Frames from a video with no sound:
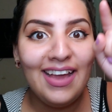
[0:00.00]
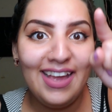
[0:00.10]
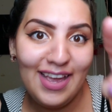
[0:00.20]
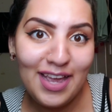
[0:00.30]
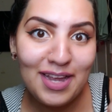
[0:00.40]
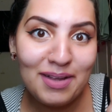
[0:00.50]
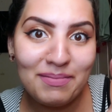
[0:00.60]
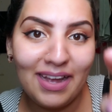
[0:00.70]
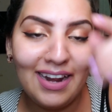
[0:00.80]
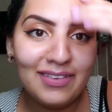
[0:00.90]

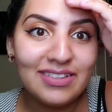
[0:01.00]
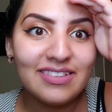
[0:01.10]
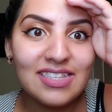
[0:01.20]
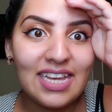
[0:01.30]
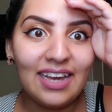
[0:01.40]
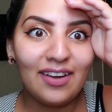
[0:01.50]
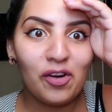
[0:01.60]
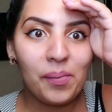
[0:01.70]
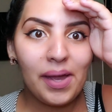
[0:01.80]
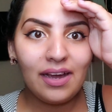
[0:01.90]
And I was just like,
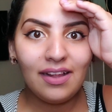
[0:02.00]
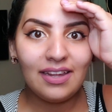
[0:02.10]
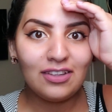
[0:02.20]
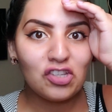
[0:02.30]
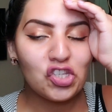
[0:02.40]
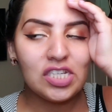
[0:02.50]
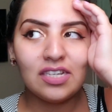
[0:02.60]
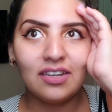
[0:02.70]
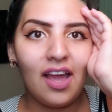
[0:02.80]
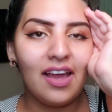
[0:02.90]
oh my god, like she
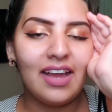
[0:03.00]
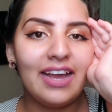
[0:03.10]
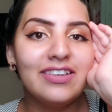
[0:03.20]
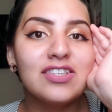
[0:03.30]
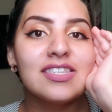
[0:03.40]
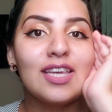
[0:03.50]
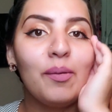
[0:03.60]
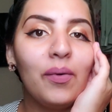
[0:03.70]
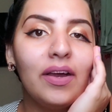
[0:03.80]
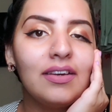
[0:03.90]
did not. I just
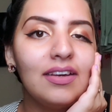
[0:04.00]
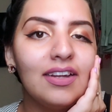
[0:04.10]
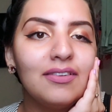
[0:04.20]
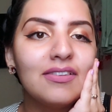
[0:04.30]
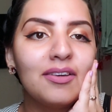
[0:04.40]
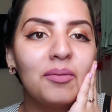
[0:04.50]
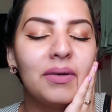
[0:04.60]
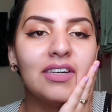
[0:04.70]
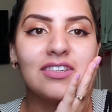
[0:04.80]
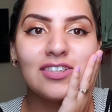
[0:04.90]
kept walking, and I was like, oh
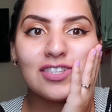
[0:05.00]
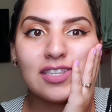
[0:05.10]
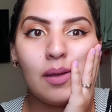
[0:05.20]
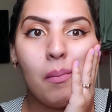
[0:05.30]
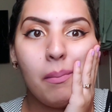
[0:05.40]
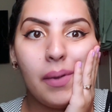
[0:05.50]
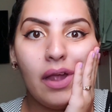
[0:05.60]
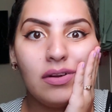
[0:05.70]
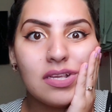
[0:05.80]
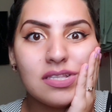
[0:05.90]
my god, she just
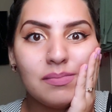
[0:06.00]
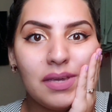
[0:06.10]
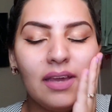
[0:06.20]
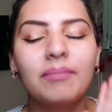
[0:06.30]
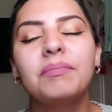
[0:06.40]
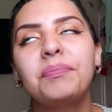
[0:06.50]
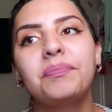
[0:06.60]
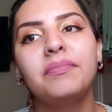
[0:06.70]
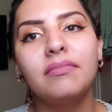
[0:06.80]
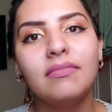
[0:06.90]
embarrassed me
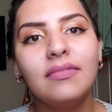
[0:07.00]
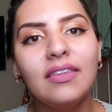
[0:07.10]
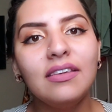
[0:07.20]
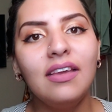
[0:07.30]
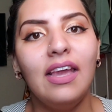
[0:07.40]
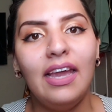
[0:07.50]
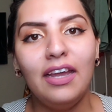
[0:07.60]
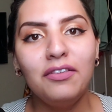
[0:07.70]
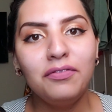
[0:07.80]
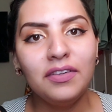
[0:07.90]

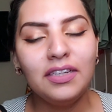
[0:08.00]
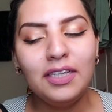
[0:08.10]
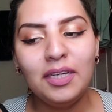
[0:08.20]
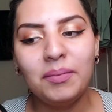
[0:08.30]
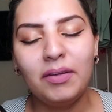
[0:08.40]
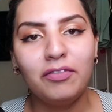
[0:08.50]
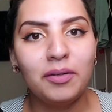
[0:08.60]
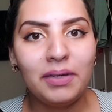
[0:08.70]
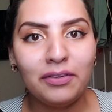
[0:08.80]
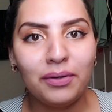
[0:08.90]
in front of him, in
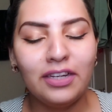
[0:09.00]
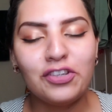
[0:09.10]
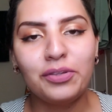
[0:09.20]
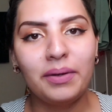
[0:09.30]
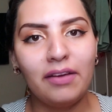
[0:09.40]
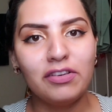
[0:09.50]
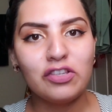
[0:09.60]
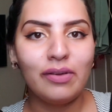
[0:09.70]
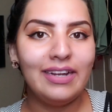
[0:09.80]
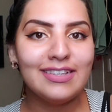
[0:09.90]
front of my crush or whatever.
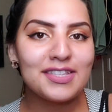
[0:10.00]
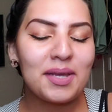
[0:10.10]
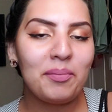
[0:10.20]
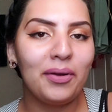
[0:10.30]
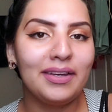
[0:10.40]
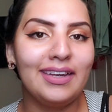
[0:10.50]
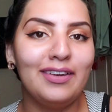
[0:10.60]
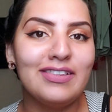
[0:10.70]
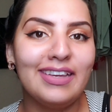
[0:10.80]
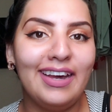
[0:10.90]
So I just kept walking.
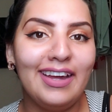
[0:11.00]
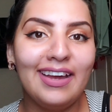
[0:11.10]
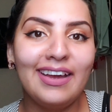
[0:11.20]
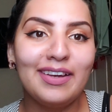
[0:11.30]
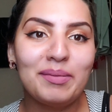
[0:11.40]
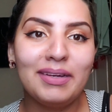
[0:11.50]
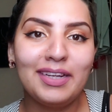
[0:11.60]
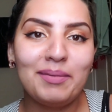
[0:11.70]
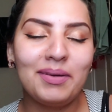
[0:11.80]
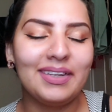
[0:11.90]
I was like, I'm
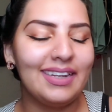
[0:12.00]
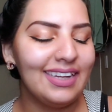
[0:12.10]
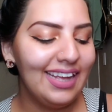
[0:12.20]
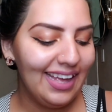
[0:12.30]
gonna keep walking.